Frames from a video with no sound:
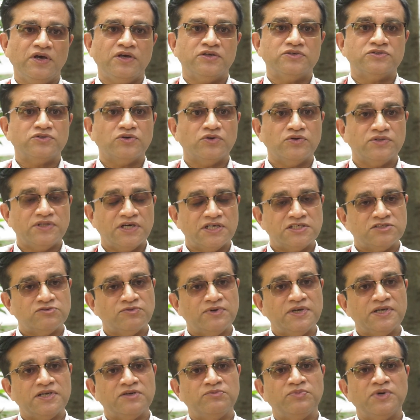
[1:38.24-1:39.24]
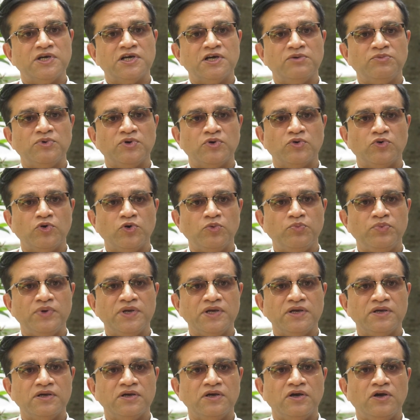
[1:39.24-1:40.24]
So that's why it becomes a
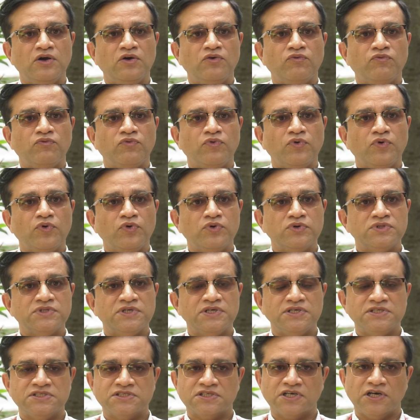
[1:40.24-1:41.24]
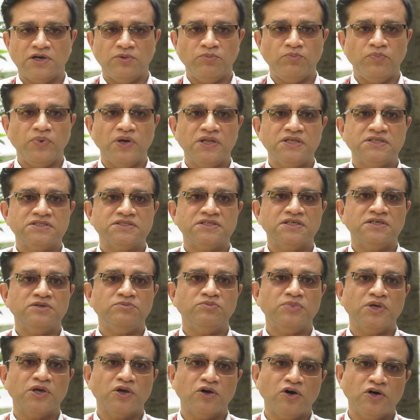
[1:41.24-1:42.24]
coping. Fourth is compulsion.
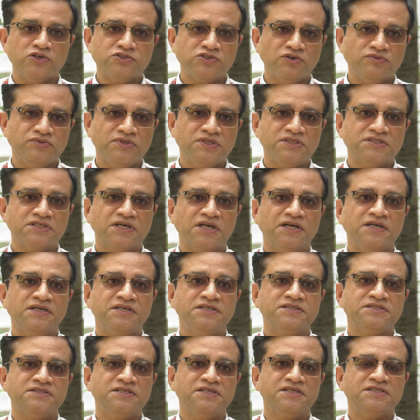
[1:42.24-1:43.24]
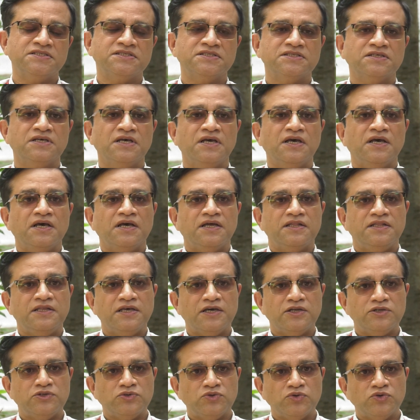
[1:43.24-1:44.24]
Because of these characteristics,
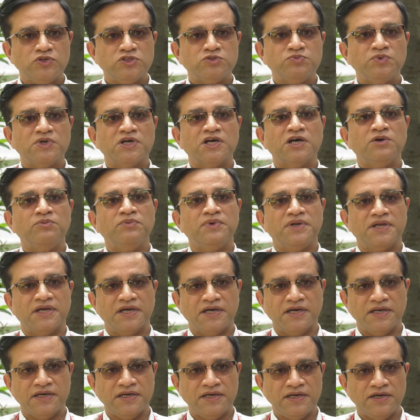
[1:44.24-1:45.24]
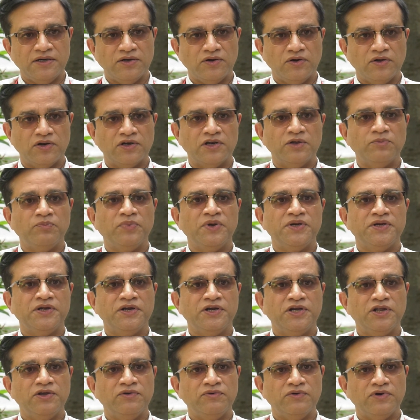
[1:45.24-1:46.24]
their use become recurrent or
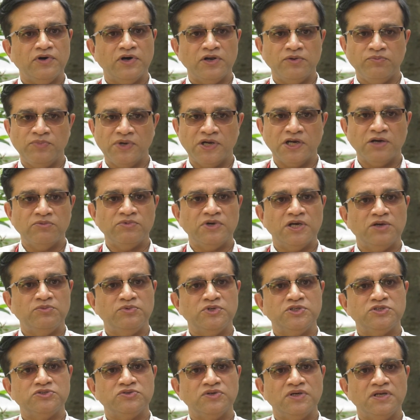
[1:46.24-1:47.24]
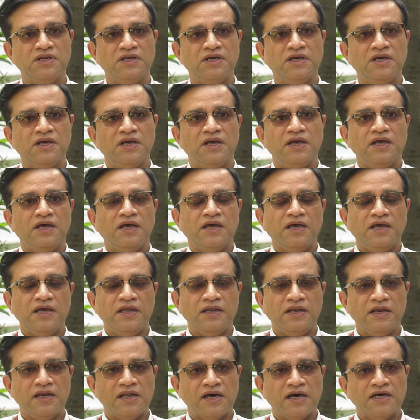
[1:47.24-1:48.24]
repetitive or become habitual.
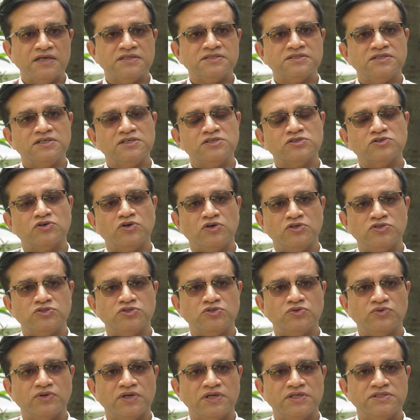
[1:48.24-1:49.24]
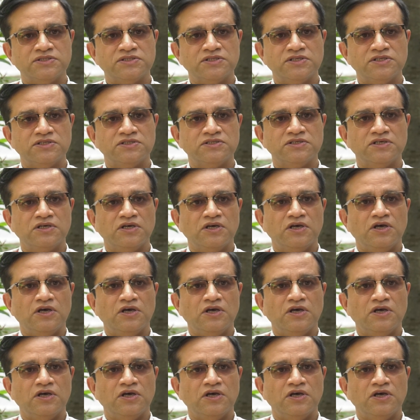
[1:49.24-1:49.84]
And last is consequences.